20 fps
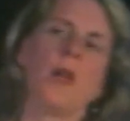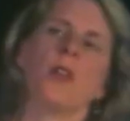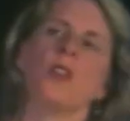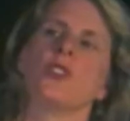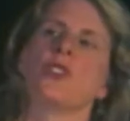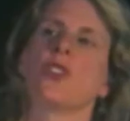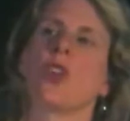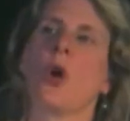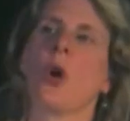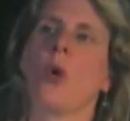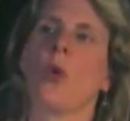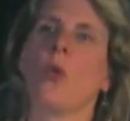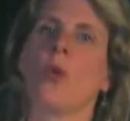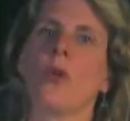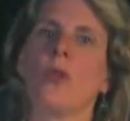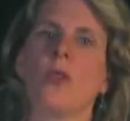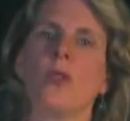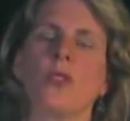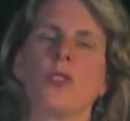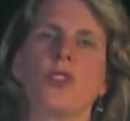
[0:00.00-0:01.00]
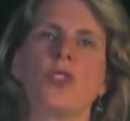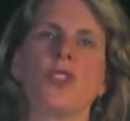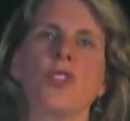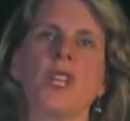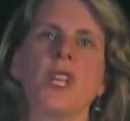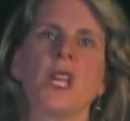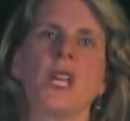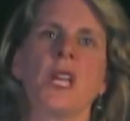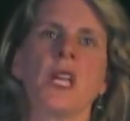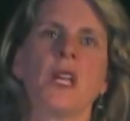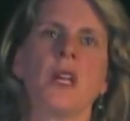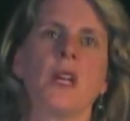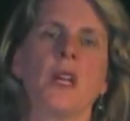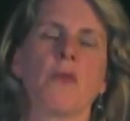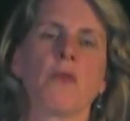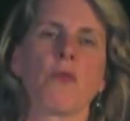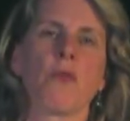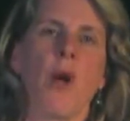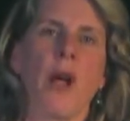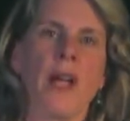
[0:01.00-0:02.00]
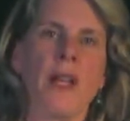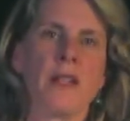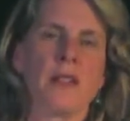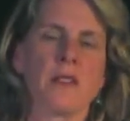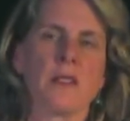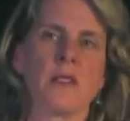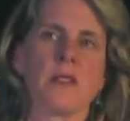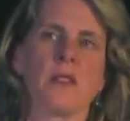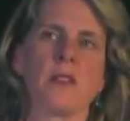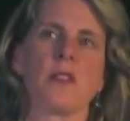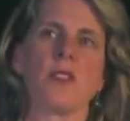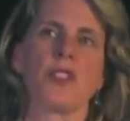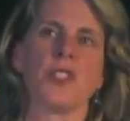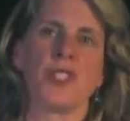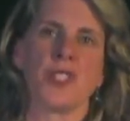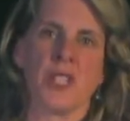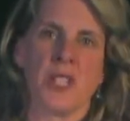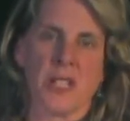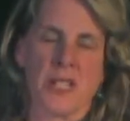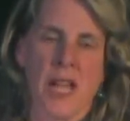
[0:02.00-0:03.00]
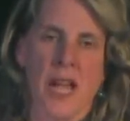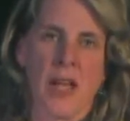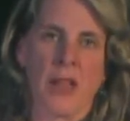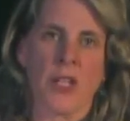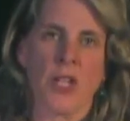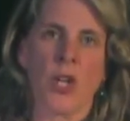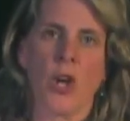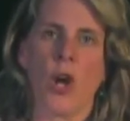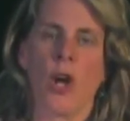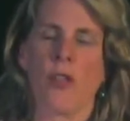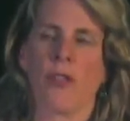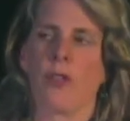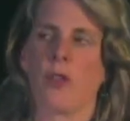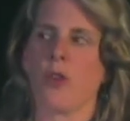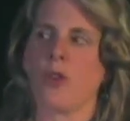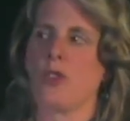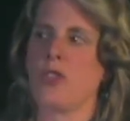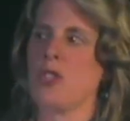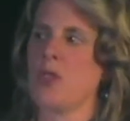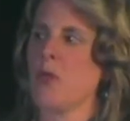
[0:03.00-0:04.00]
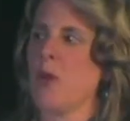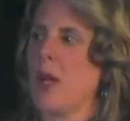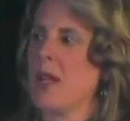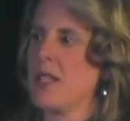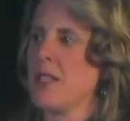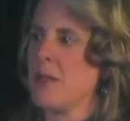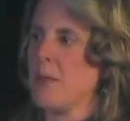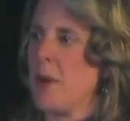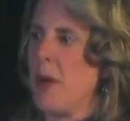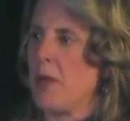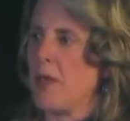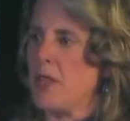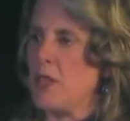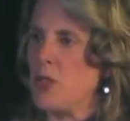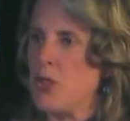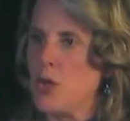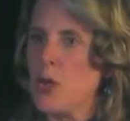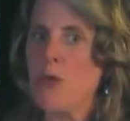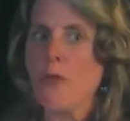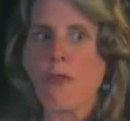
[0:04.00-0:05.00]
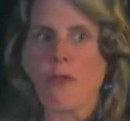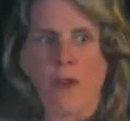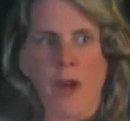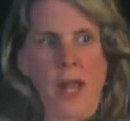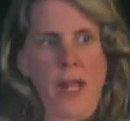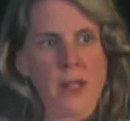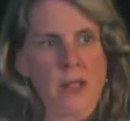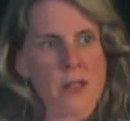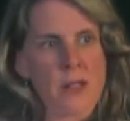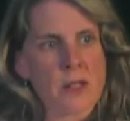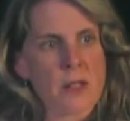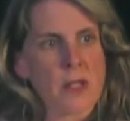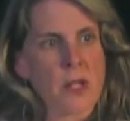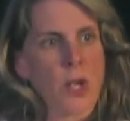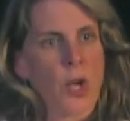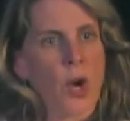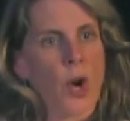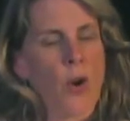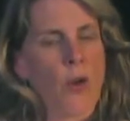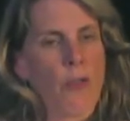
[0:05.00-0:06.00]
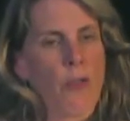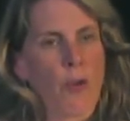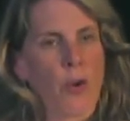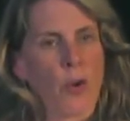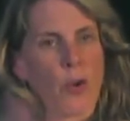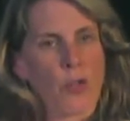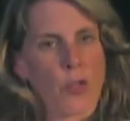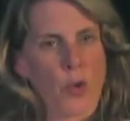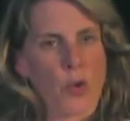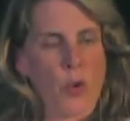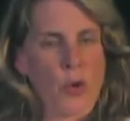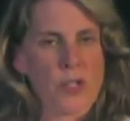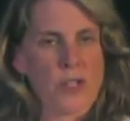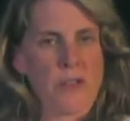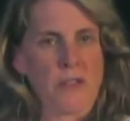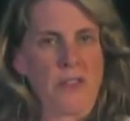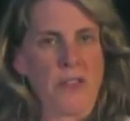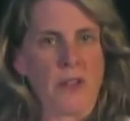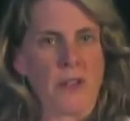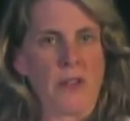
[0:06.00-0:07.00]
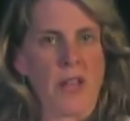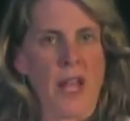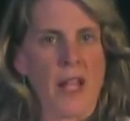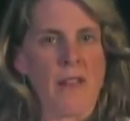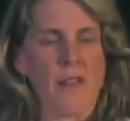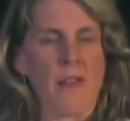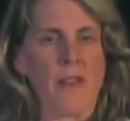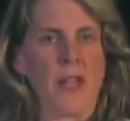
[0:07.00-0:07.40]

So she writes, she's an Italian author. She writes about these two friends over the course of their life.